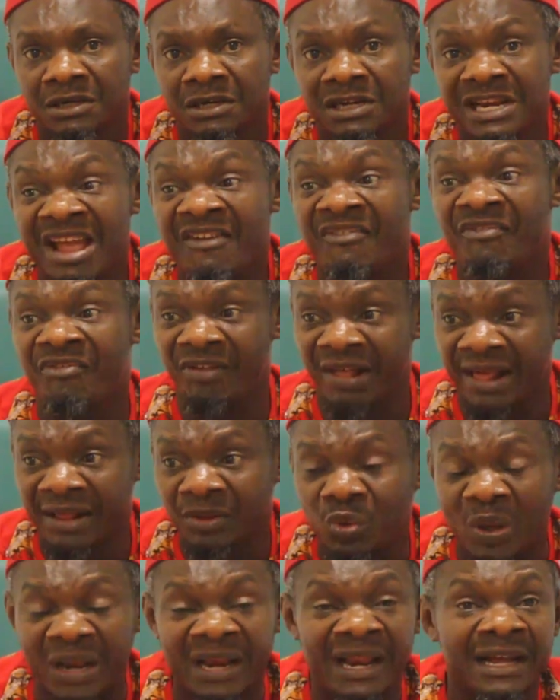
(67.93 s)
they
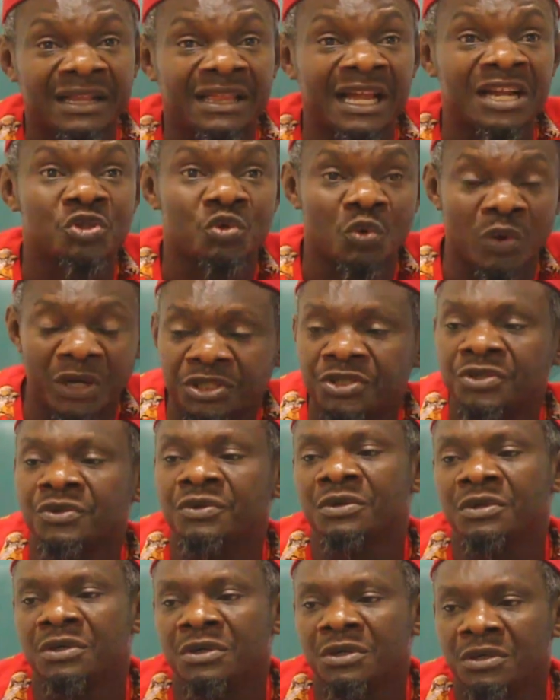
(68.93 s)
failed to elect Aswaju,
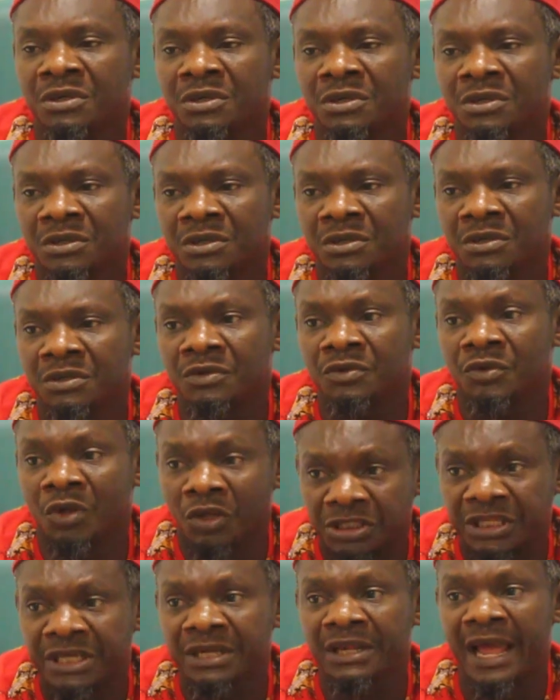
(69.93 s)

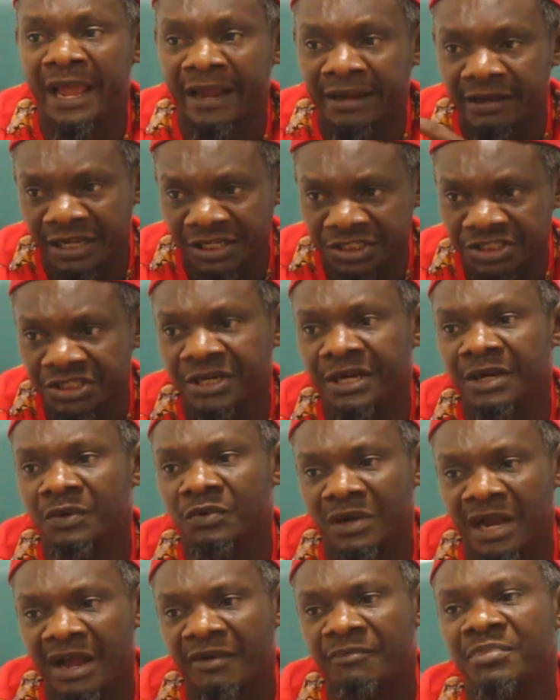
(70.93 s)
nothing like Nigeria
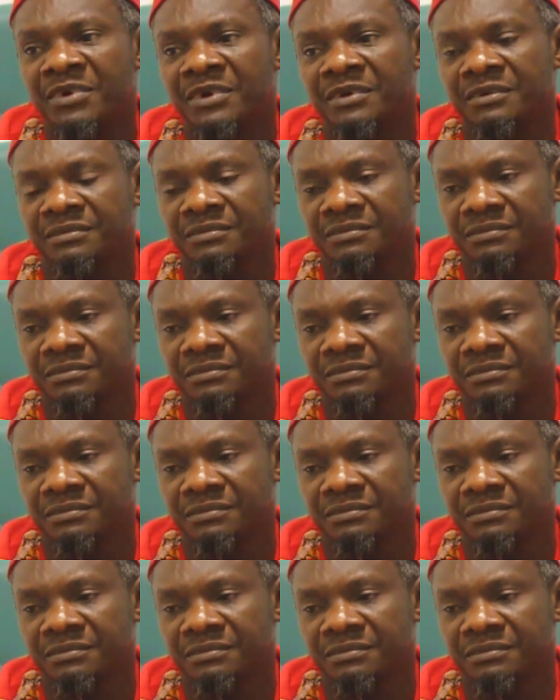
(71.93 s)
would have been.